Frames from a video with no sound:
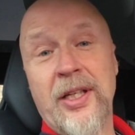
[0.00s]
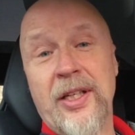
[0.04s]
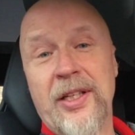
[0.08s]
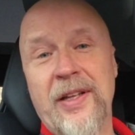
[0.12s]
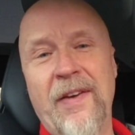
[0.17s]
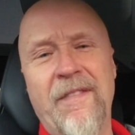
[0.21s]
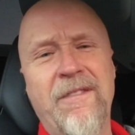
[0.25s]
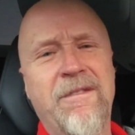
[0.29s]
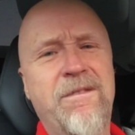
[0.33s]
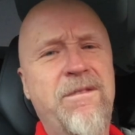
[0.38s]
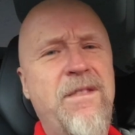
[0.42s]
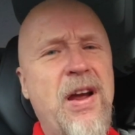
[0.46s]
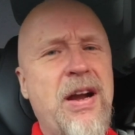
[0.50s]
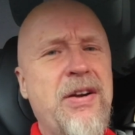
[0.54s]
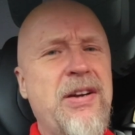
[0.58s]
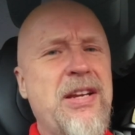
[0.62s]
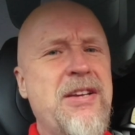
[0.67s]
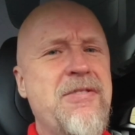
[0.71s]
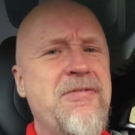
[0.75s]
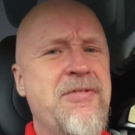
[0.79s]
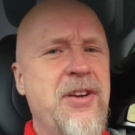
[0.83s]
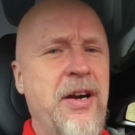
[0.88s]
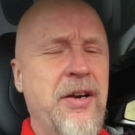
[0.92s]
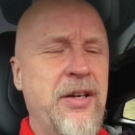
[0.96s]
They're
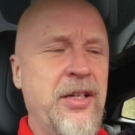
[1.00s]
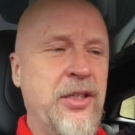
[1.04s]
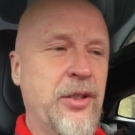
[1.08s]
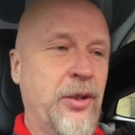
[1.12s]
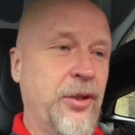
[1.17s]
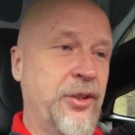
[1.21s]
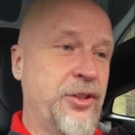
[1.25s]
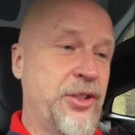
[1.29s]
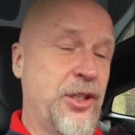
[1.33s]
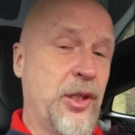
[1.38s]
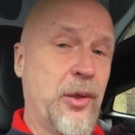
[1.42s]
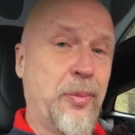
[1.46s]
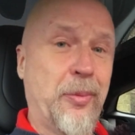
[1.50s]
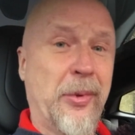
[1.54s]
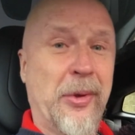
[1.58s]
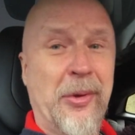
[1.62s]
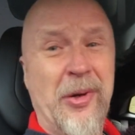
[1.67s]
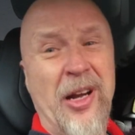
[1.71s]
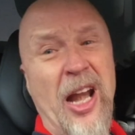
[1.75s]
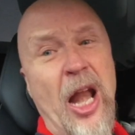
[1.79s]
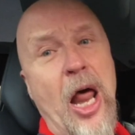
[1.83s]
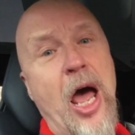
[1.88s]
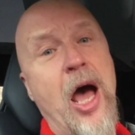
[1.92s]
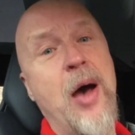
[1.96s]
very, very
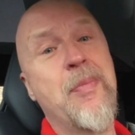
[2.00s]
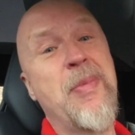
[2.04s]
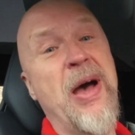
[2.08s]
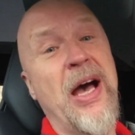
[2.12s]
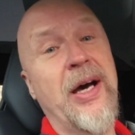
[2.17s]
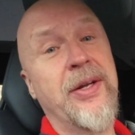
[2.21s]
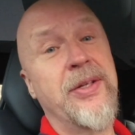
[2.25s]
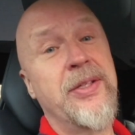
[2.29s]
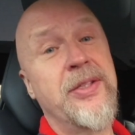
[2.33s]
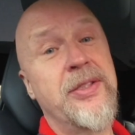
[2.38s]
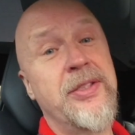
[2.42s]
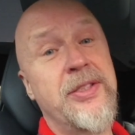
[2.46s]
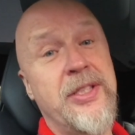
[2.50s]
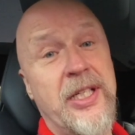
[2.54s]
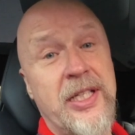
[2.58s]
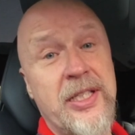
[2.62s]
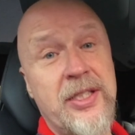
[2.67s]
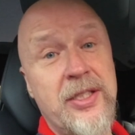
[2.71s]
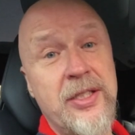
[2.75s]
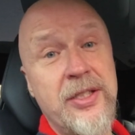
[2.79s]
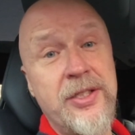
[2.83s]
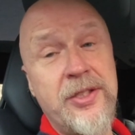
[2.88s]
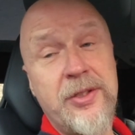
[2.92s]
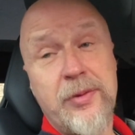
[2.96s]
knowledgeable about
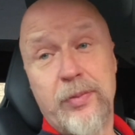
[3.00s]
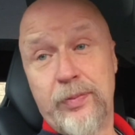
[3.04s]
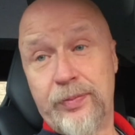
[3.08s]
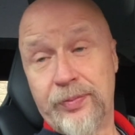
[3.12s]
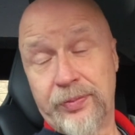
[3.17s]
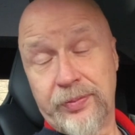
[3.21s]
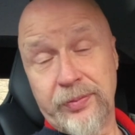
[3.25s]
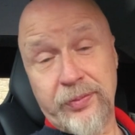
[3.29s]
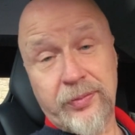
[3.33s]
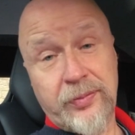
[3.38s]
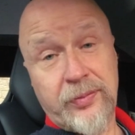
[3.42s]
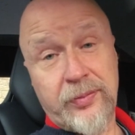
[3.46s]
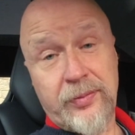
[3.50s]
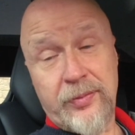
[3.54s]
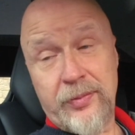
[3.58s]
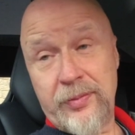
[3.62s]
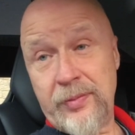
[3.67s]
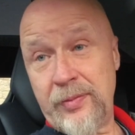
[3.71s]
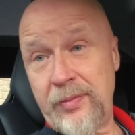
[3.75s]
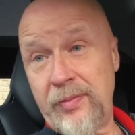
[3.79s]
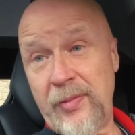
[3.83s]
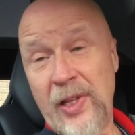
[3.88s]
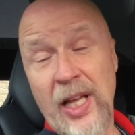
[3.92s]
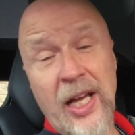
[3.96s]
Teslas,
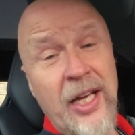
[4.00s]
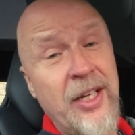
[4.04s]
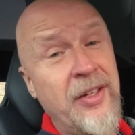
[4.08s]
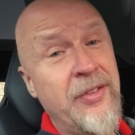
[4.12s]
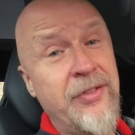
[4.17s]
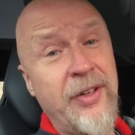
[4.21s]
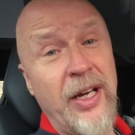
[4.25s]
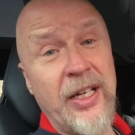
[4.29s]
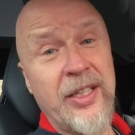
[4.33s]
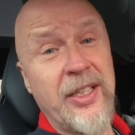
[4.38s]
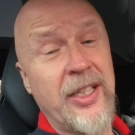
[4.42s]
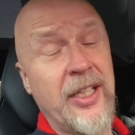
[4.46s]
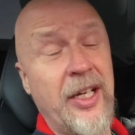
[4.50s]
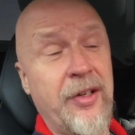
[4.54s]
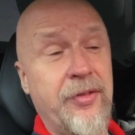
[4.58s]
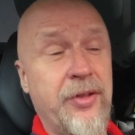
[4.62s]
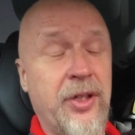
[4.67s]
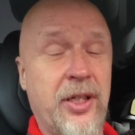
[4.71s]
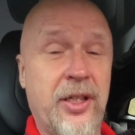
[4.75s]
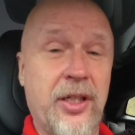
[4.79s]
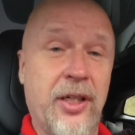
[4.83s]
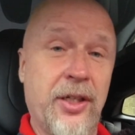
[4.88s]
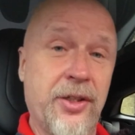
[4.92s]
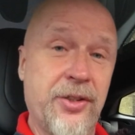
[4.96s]
and in fact,
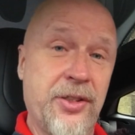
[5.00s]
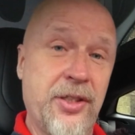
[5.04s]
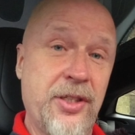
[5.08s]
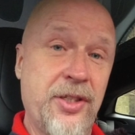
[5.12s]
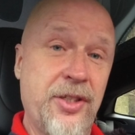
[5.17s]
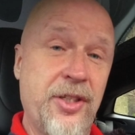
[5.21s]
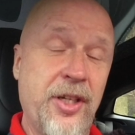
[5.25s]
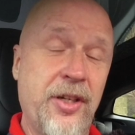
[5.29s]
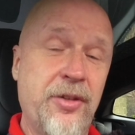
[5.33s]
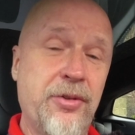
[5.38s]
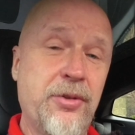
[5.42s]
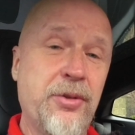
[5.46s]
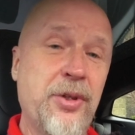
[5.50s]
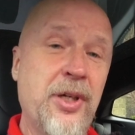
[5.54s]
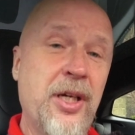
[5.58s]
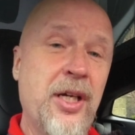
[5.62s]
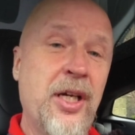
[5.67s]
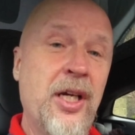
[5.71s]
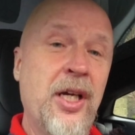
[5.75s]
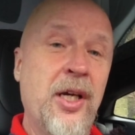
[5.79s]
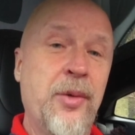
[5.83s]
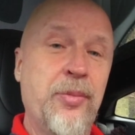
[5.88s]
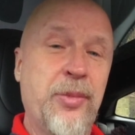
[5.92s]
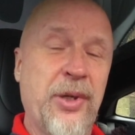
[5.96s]
electric cars in general.
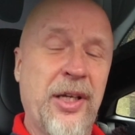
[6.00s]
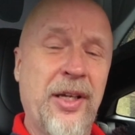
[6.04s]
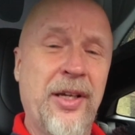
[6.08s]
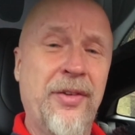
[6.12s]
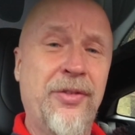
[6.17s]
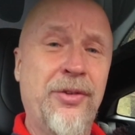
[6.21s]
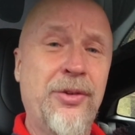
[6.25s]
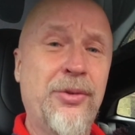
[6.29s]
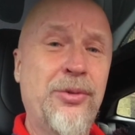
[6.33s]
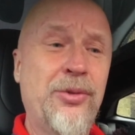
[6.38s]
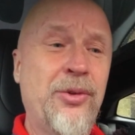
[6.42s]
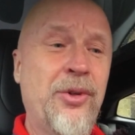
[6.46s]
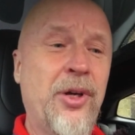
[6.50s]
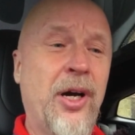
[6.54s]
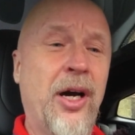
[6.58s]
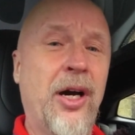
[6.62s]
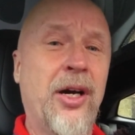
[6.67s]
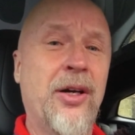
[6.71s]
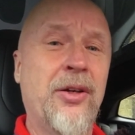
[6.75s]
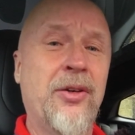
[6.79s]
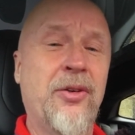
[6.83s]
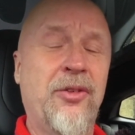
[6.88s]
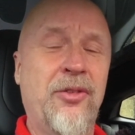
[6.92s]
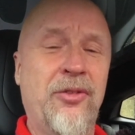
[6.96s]
But if you
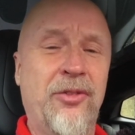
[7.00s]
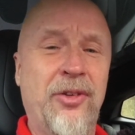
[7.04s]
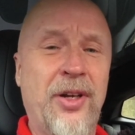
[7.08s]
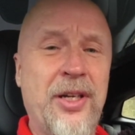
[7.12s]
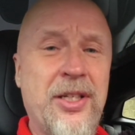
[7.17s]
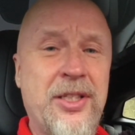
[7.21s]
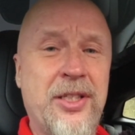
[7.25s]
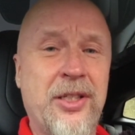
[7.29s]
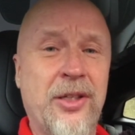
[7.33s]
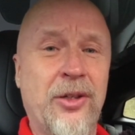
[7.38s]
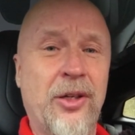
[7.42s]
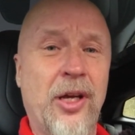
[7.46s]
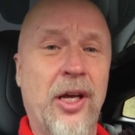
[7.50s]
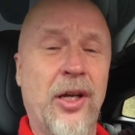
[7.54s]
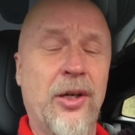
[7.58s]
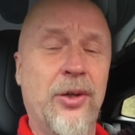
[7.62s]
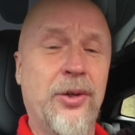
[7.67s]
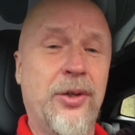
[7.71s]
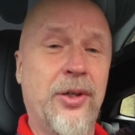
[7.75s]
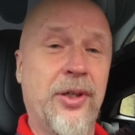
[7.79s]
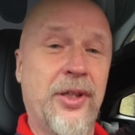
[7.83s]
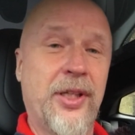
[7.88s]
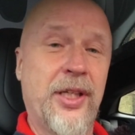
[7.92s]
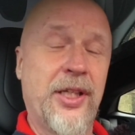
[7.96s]
fancy a
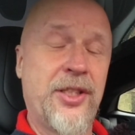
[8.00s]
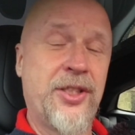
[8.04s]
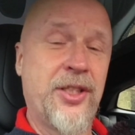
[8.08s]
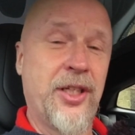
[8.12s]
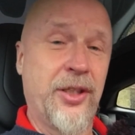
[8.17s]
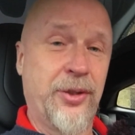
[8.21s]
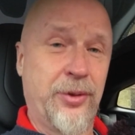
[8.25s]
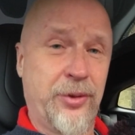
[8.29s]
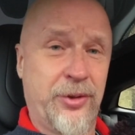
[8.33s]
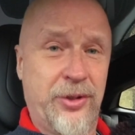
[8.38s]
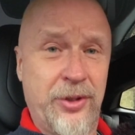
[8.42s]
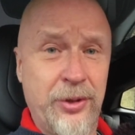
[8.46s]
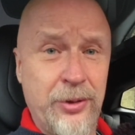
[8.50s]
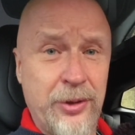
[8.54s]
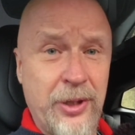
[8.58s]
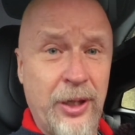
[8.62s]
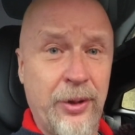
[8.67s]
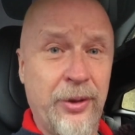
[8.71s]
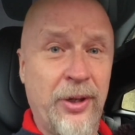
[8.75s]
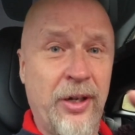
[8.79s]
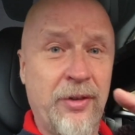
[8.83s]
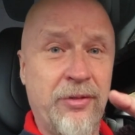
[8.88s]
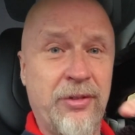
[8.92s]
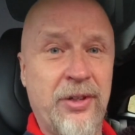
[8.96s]
look at their channel, do
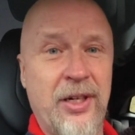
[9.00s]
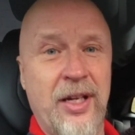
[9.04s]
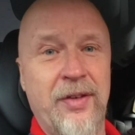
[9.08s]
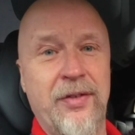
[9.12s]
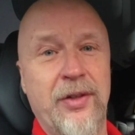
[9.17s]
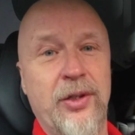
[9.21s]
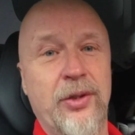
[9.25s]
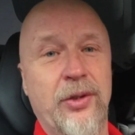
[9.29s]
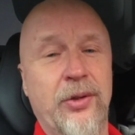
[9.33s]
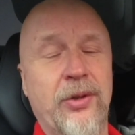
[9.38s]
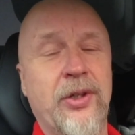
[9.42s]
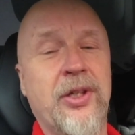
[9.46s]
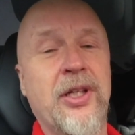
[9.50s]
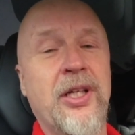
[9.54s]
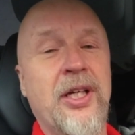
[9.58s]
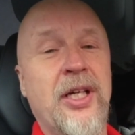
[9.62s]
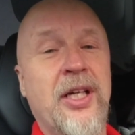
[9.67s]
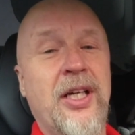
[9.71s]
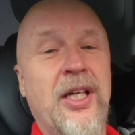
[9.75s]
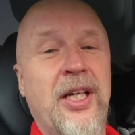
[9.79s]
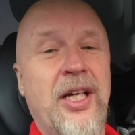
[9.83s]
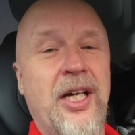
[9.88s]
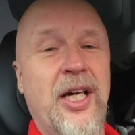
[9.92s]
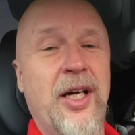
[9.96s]
go over and have a look.
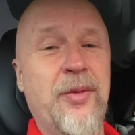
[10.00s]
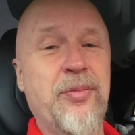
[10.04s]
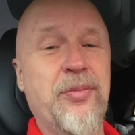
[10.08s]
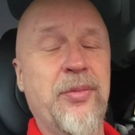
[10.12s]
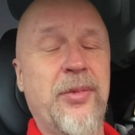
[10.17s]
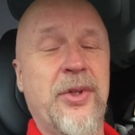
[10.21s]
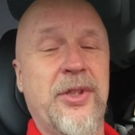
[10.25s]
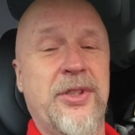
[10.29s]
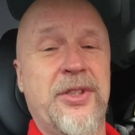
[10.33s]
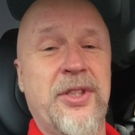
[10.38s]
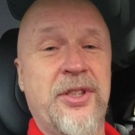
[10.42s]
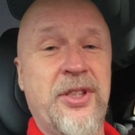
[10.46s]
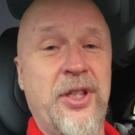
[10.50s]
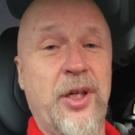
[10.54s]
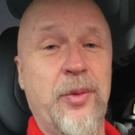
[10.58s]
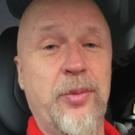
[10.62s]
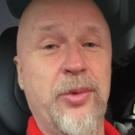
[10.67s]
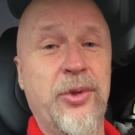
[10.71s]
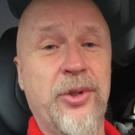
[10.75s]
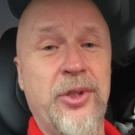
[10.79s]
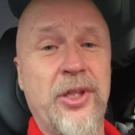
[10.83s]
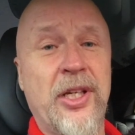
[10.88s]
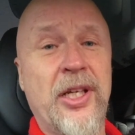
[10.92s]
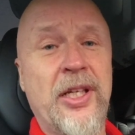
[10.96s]
As I say, I'll
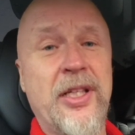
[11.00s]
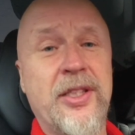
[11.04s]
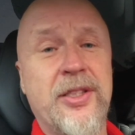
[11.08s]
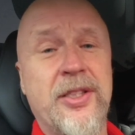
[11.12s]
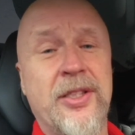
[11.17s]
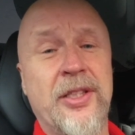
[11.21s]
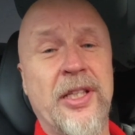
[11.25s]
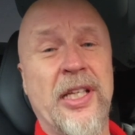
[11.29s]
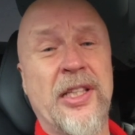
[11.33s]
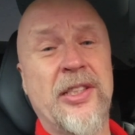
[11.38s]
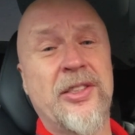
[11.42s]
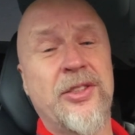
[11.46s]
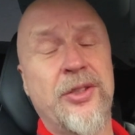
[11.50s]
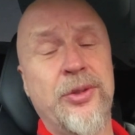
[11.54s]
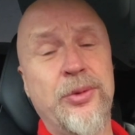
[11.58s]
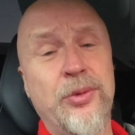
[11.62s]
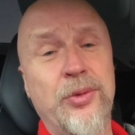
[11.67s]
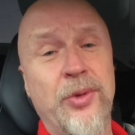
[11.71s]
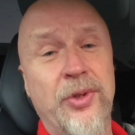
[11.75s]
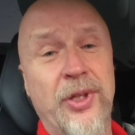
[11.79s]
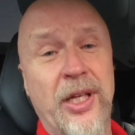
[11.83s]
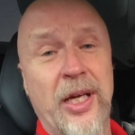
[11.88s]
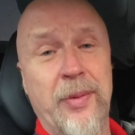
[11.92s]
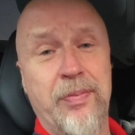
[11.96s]
put the link
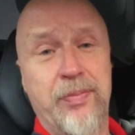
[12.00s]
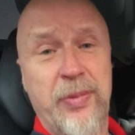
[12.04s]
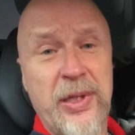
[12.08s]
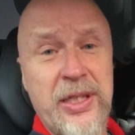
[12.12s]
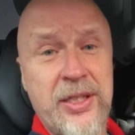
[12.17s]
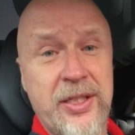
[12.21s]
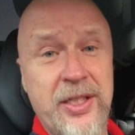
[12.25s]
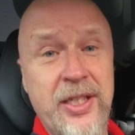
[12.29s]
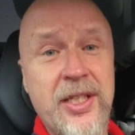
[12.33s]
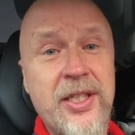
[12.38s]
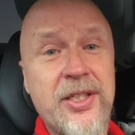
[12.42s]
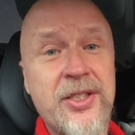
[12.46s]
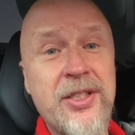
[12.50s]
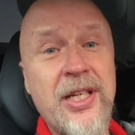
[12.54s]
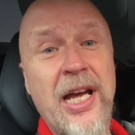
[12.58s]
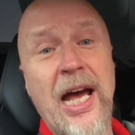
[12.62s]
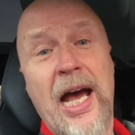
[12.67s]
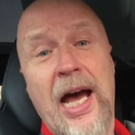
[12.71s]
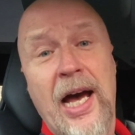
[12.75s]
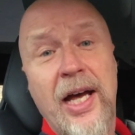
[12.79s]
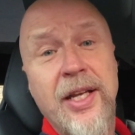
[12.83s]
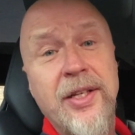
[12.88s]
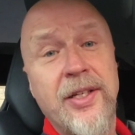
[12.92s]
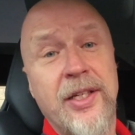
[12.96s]
to their business
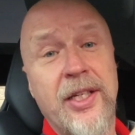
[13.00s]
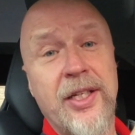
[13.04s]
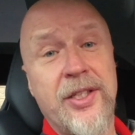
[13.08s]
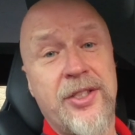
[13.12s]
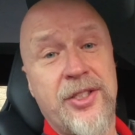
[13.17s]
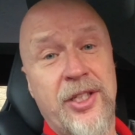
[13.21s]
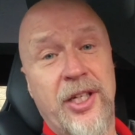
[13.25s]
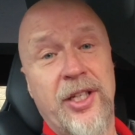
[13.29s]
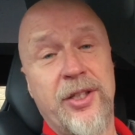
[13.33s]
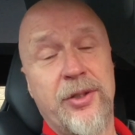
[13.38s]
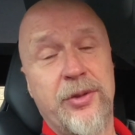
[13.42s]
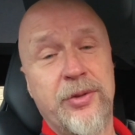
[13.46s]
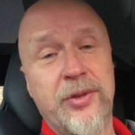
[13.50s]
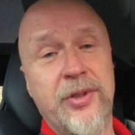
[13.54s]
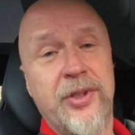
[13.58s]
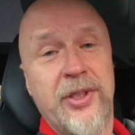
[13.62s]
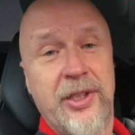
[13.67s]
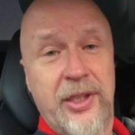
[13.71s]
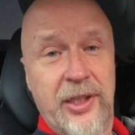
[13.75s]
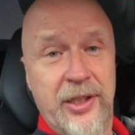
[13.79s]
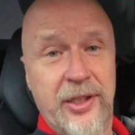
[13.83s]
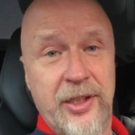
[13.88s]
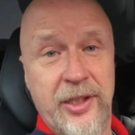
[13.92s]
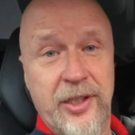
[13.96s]
and their channel
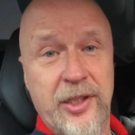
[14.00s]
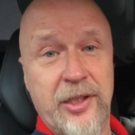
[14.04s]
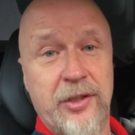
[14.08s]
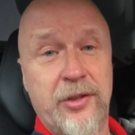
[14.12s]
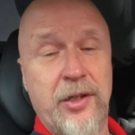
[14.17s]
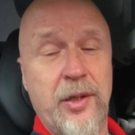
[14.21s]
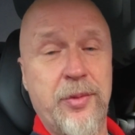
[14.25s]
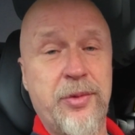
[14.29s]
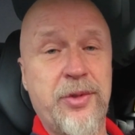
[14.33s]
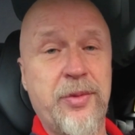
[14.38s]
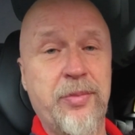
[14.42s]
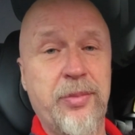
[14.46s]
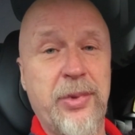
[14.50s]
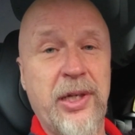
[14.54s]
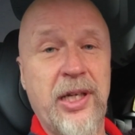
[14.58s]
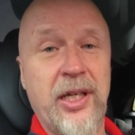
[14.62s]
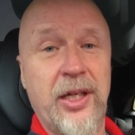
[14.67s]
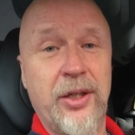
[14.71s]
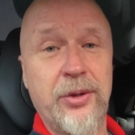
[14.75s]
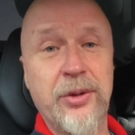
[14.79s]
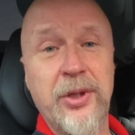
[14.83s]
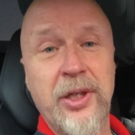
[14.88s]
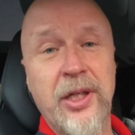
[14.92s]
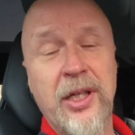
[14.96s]
in the description
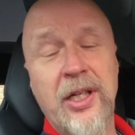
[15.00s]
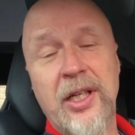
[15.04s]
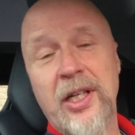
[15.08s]
below.